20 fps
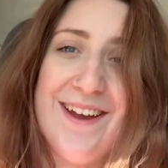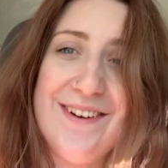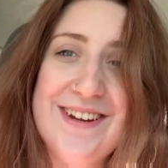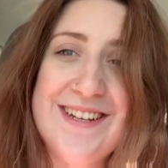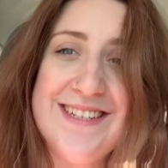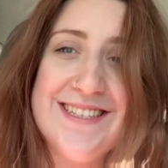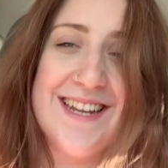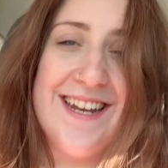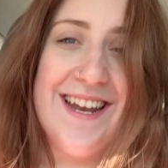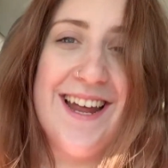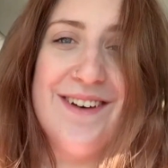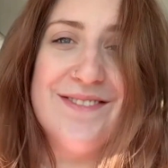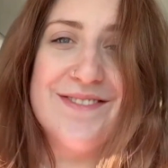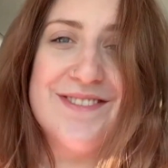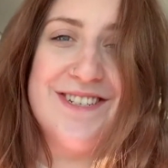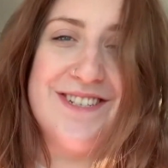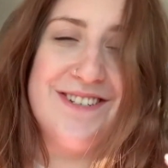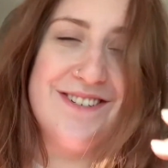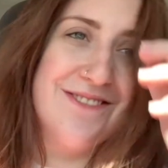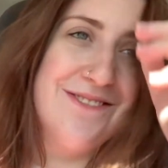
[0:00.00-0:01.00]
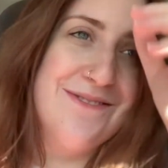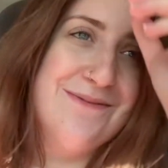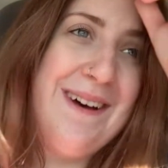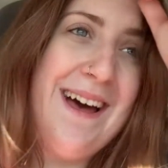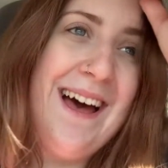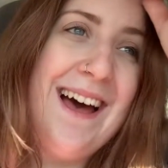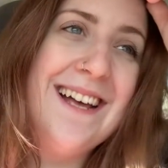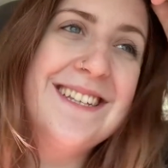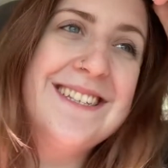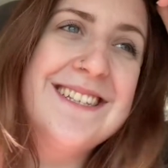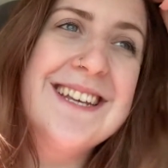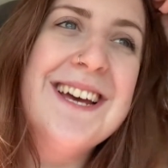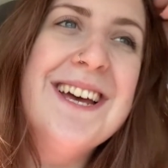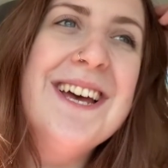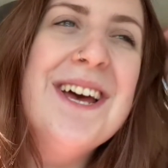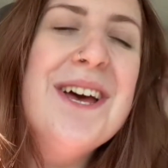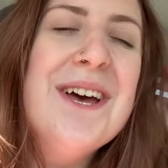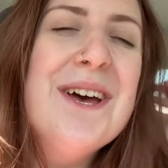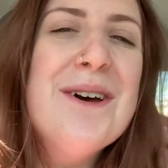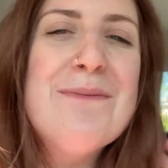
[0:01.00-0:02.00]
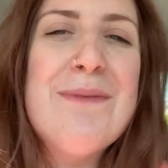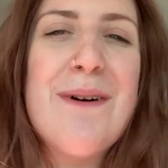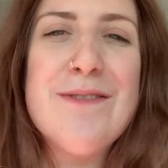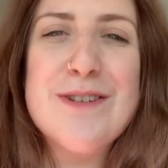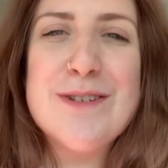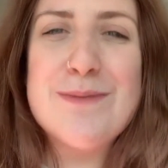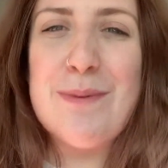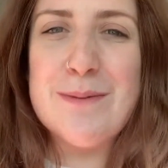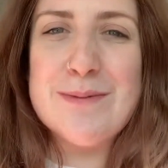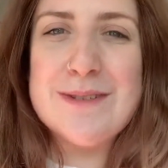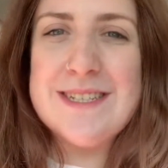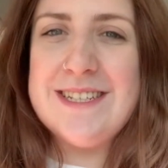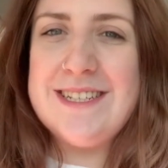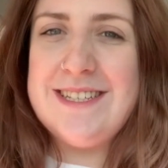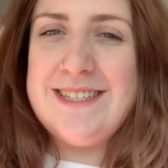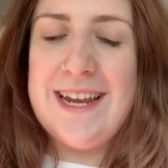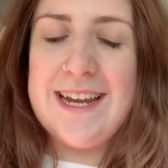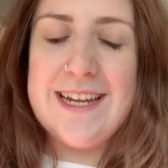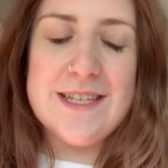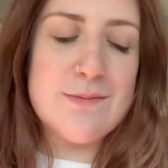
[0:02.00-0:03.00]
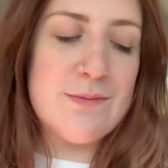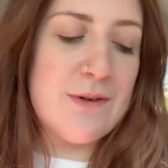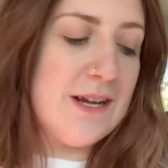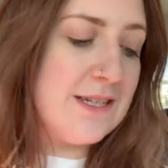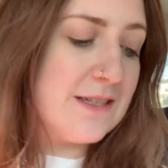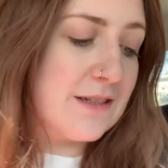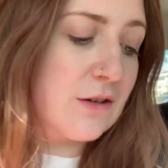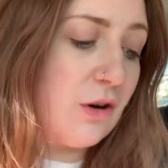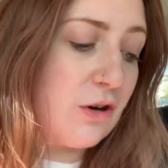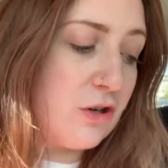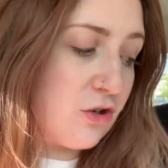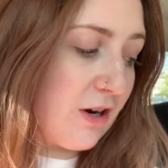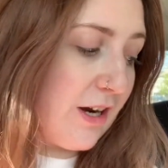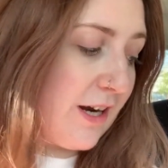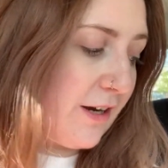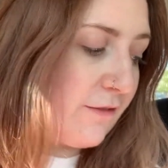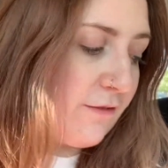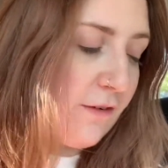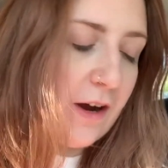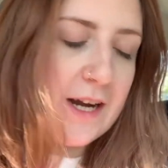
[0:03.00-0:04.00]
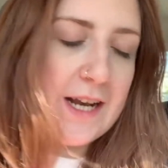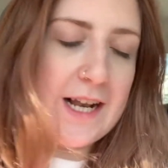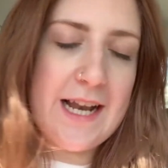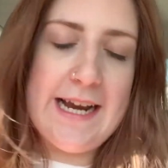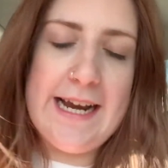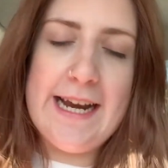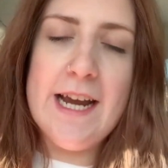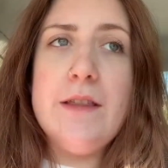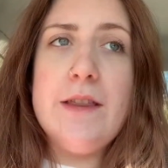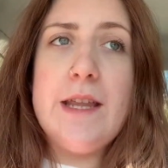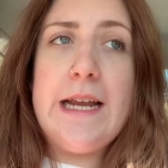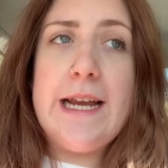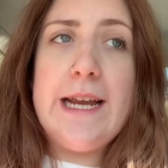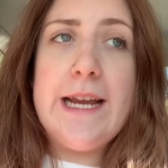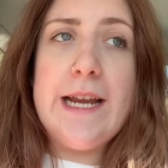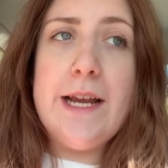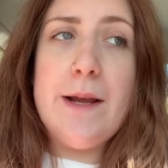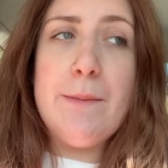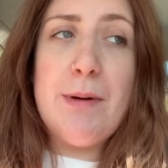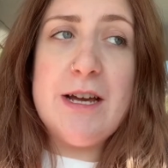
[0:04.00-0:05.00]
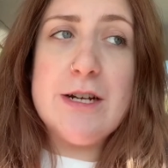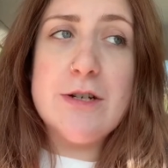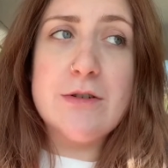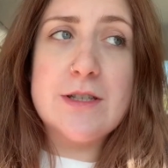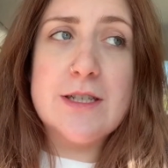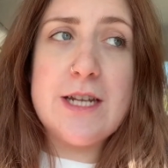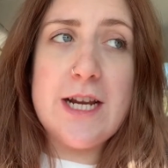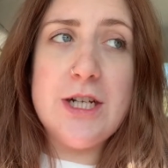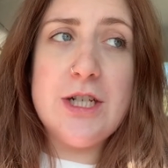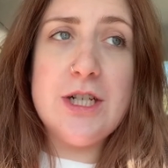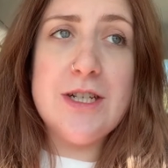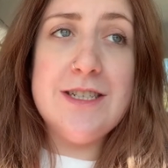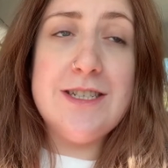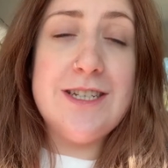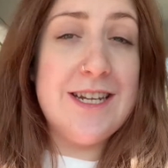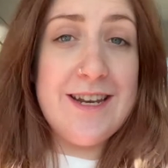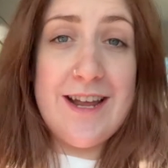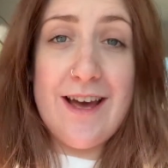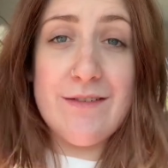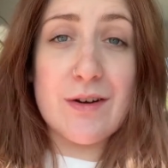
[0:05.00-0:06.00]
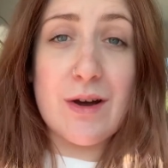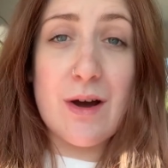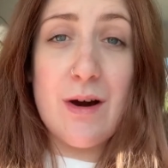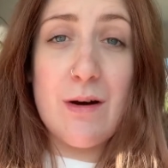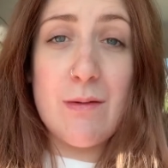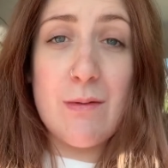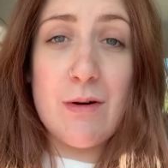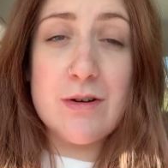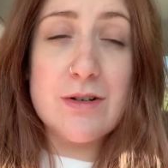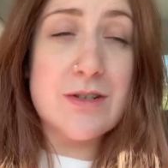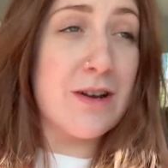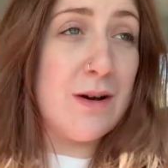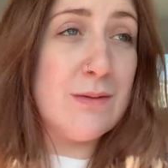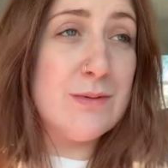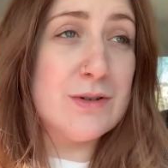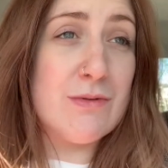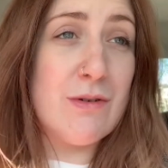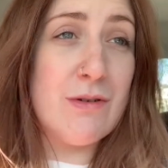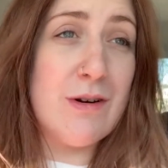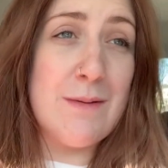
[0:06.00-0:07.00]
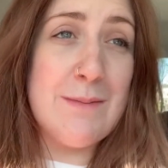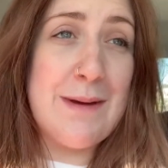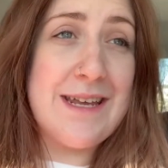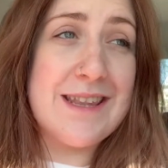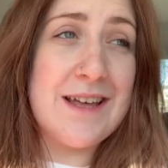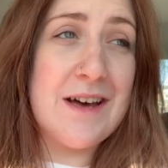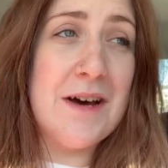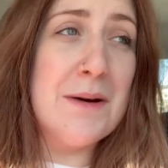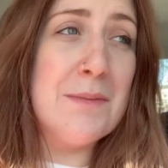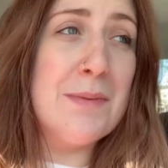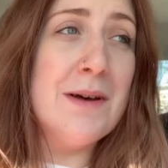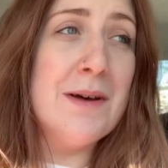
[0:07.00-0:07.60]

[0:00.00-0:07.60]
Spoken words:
is an actual mess. But I've just popped into Sainsbury's, got a drink finally. The petrol station didn't have a car wash. I was wrong, I made that up.